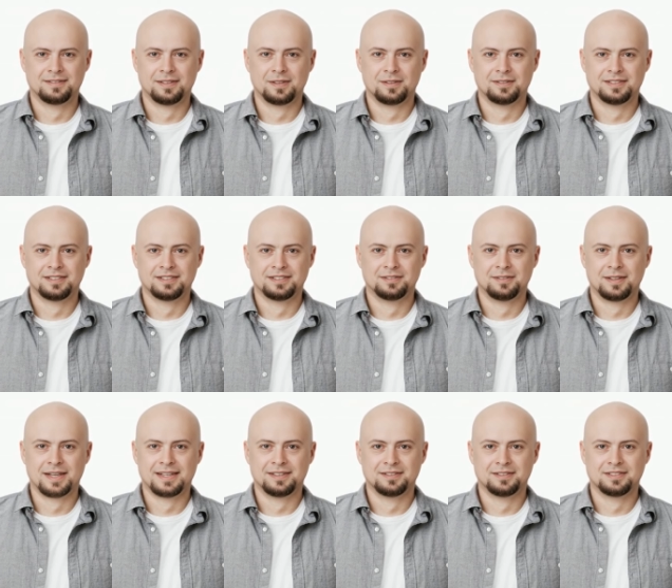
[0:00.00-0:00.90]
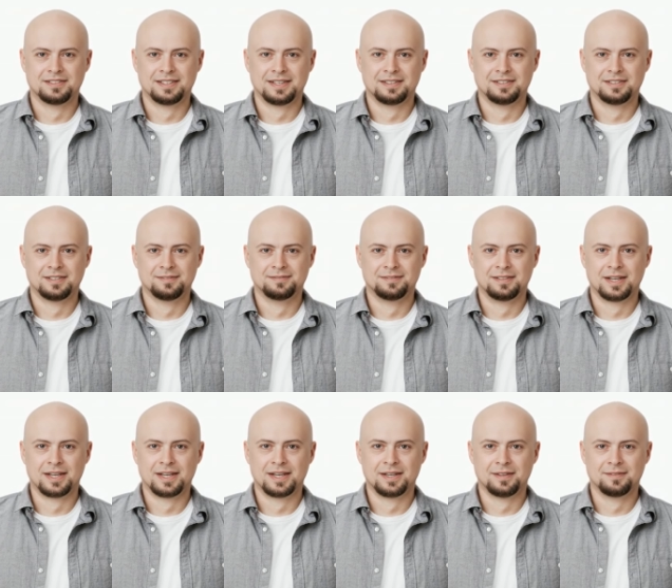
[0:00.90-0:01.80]
felt a strange sense of
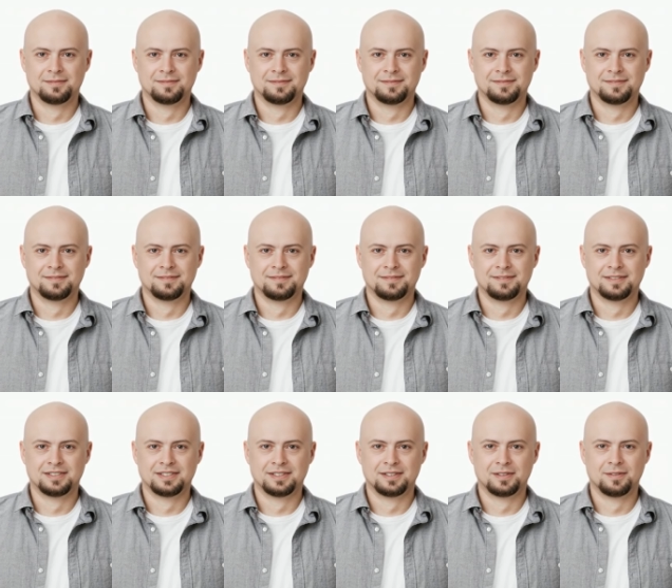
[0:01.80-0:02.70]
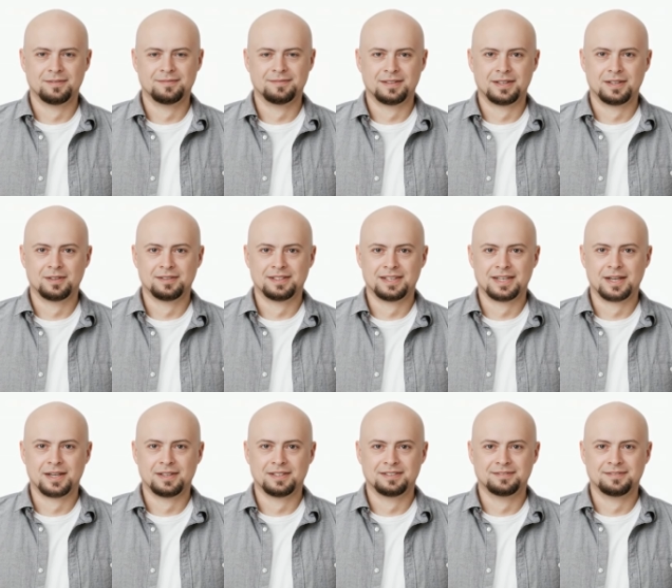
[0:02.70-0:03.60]
calm. She could feel the
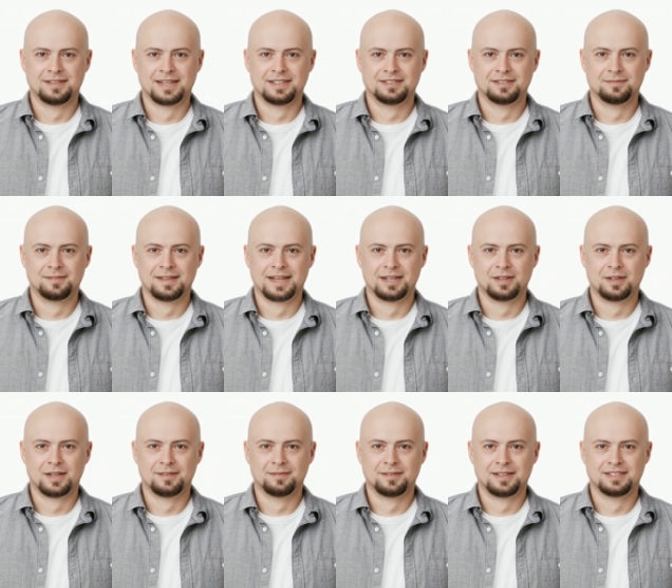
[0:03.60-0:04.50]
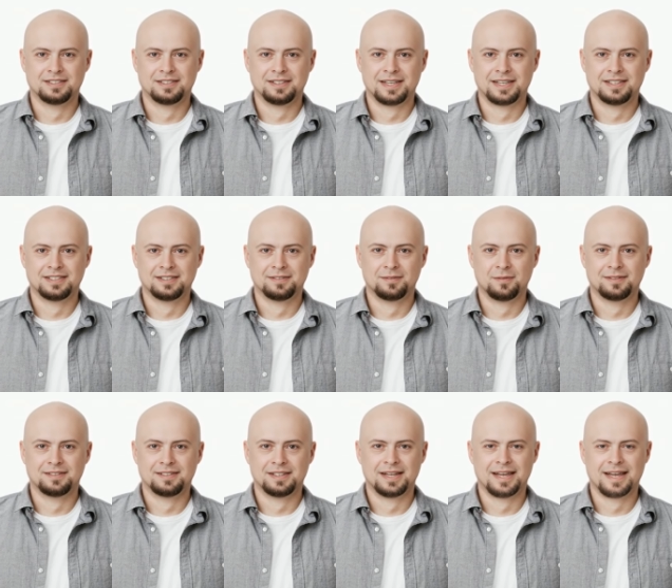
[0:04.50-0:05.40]
artifact's power resonating
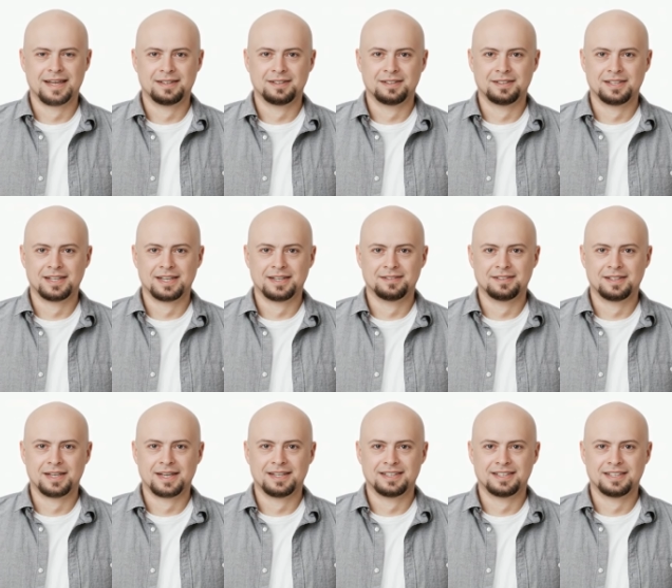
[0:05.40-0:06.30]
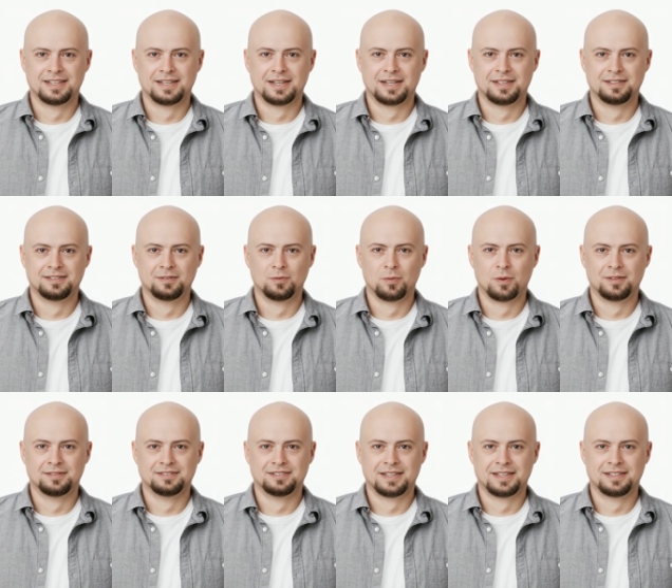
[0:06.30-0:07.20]
with the land, guiding her
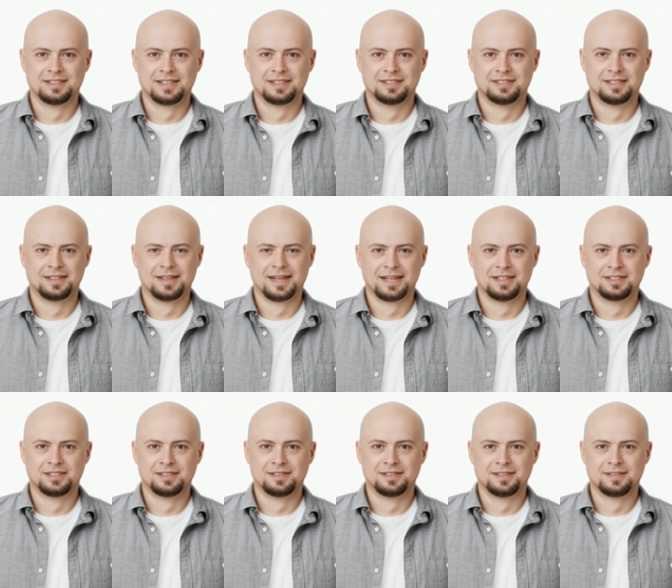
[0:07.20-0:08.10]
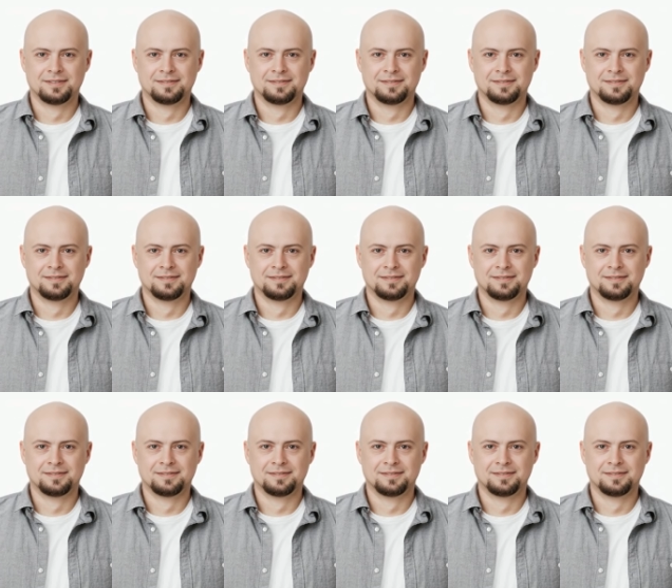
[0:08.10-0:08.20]
towards their destination.